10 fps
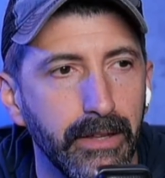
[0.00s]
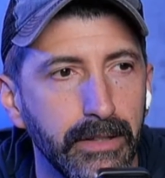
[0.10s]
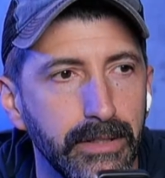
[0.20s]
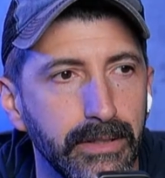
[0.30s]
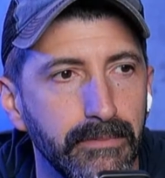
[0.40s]

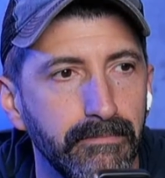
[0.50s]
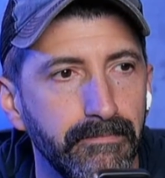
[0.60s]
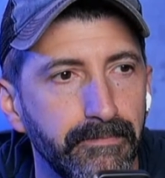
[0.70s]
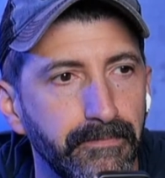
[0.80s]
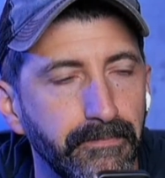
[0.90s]
thoughts?
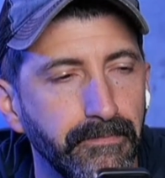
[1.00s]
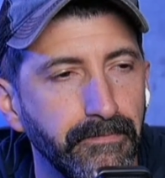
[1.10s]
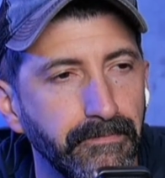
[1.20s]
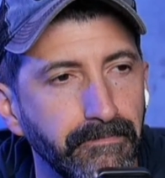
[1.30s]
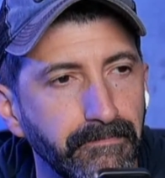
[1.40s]

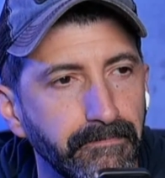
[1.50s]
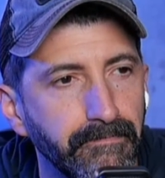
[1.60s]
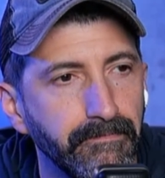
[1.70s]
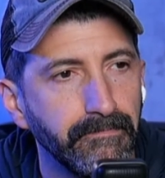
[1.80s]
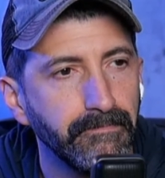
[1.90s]

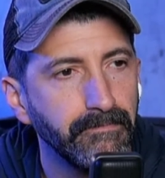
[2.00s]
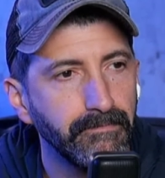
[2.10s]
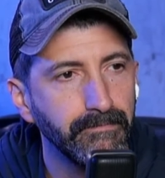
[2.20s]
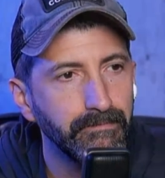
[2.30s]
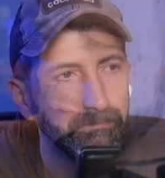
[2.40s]
I am also
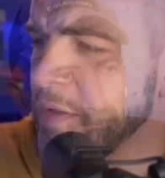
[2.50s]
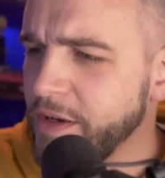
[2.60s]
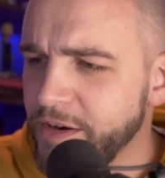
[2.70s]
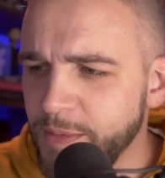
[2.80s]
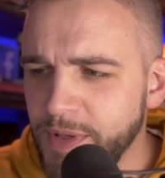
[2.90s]
in total
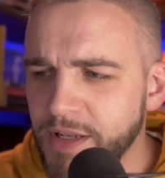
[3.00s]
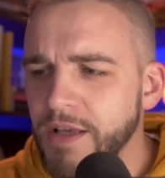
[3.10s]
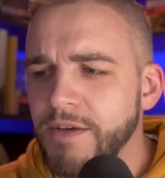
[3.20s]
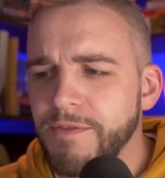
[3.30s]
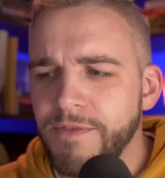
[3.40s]
agreement
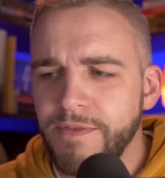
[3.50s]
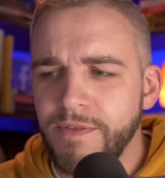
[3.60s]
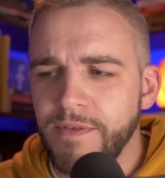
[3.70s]
of